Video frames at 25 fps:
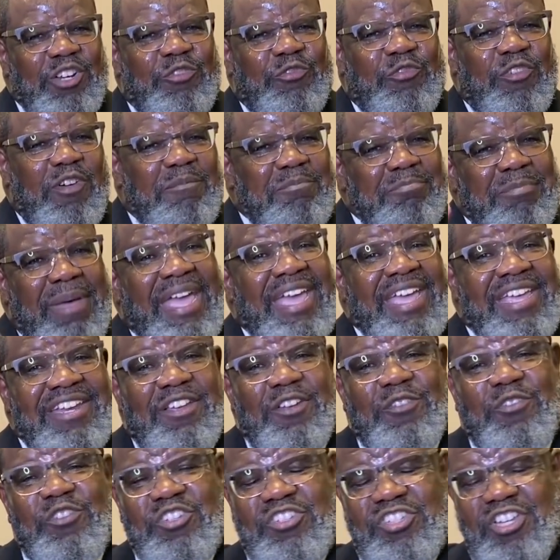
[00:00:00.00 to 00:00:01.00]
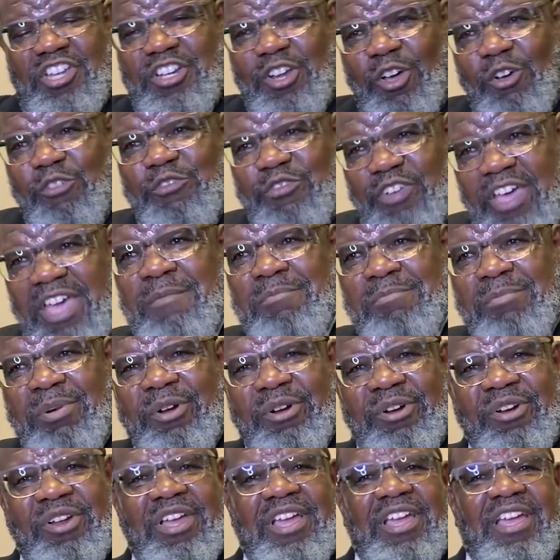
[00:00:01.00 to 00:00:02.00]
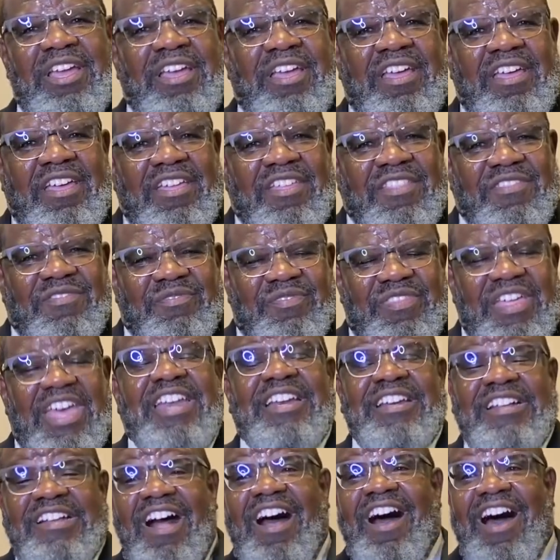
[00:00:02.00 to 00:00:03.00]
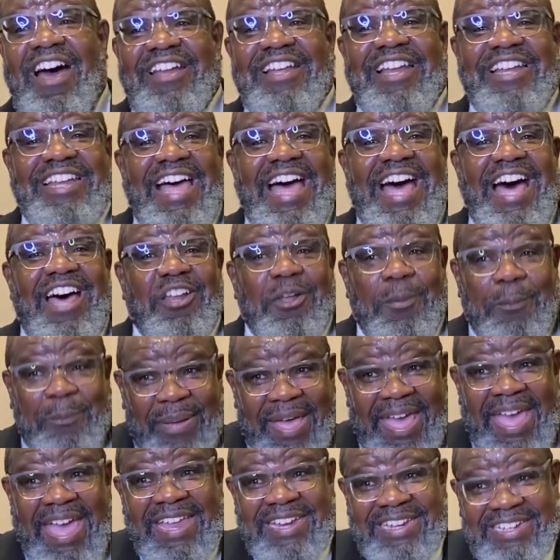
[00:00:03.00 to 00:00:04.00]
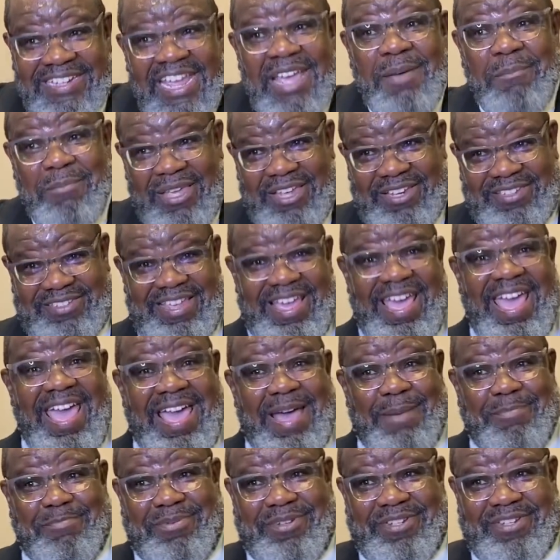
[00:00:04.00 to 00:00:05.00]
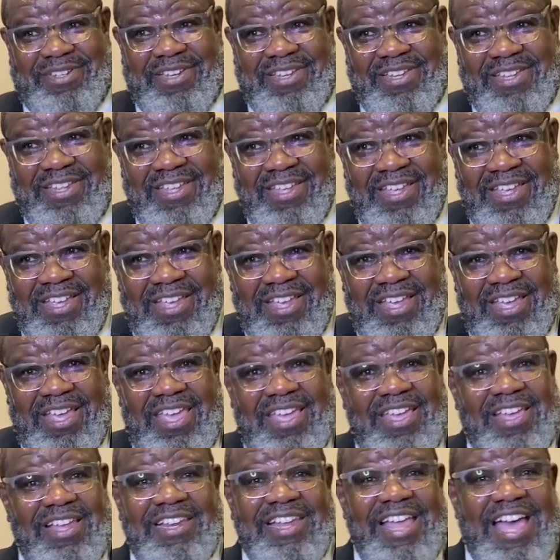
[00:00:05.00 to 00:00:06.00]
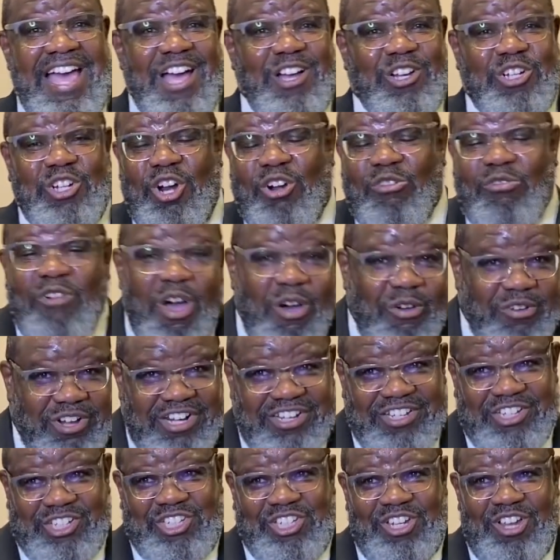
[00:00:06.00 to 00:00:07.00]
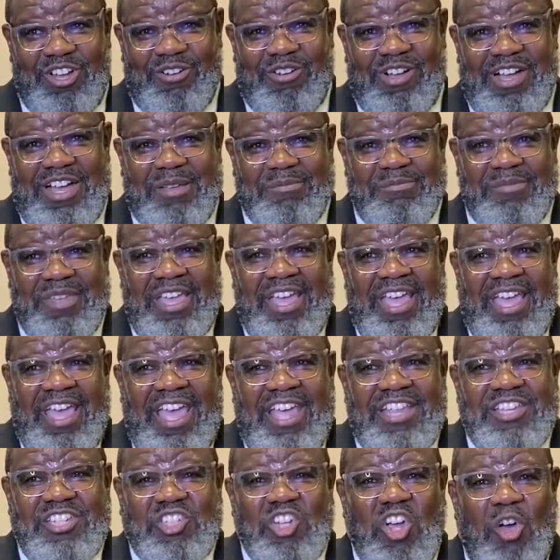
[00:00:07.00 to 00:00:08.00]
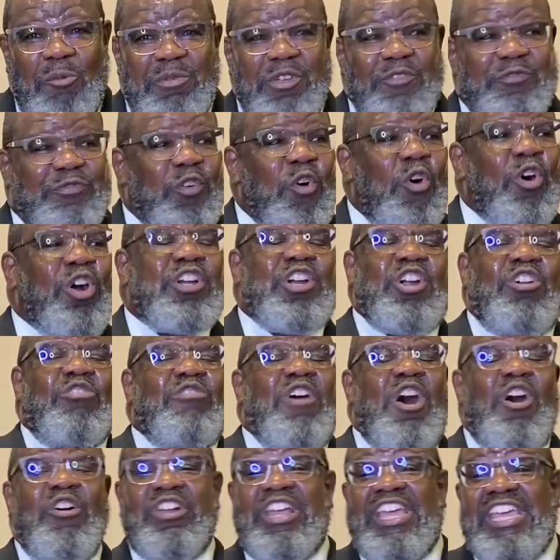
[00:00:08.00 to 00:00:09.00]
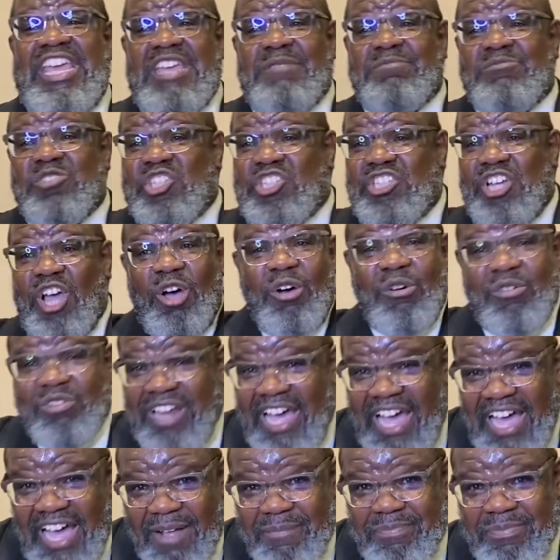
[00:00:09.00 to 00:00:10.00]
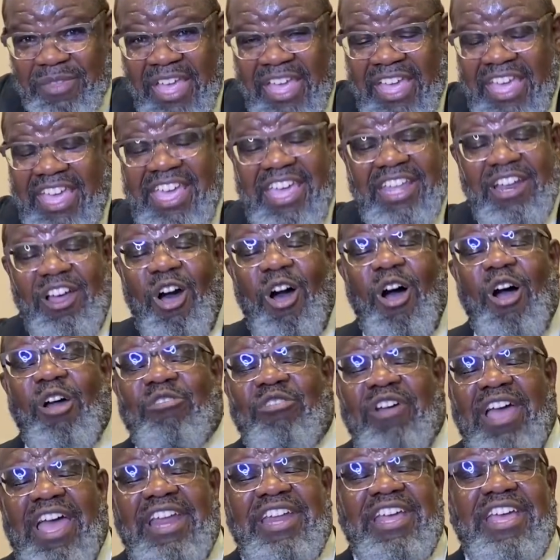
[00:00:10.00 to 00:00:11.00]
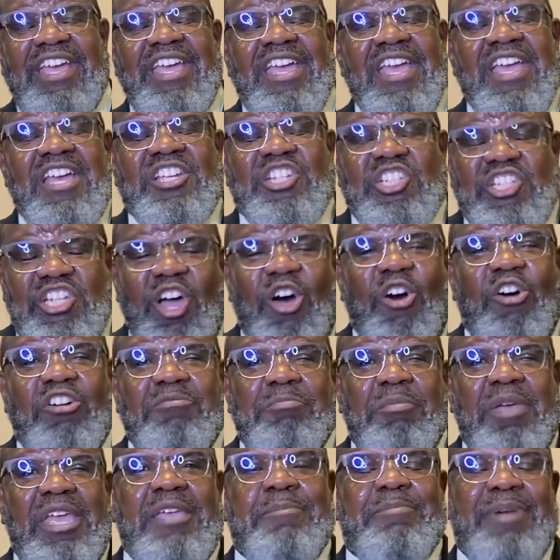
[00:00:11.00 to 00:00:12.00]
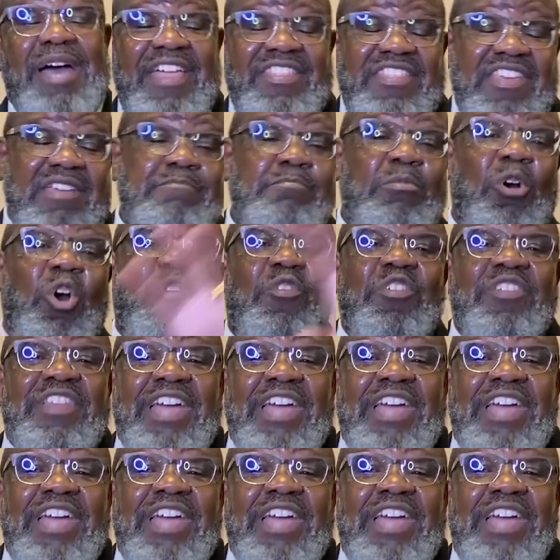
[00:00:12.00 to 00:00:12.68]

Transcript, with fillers: from May to, to November, then God allowed a pandemic to happen. He allowed Corona to show up. And so before Corona even showed up, he had already showed me by them moving